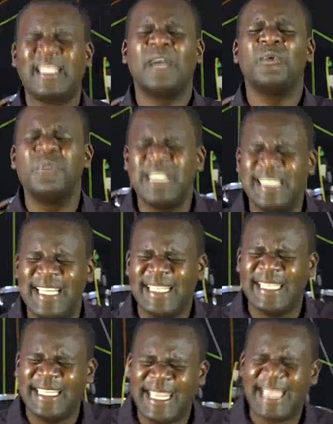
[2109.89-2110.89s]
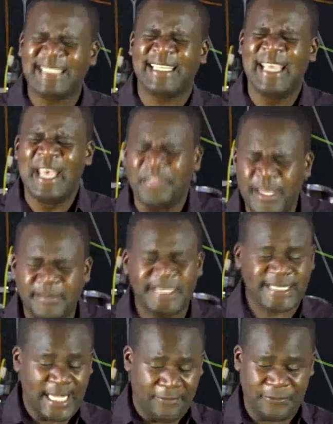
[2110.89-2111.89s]
They will rededicate
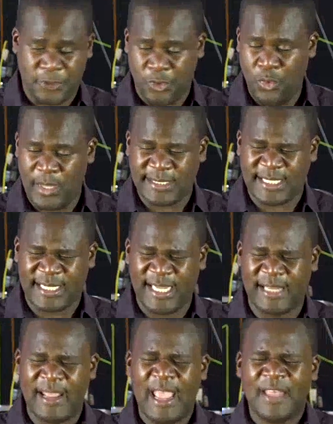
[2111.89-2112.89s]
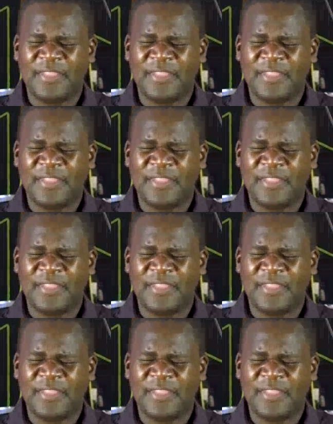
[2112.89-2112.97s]
themselves to you once again.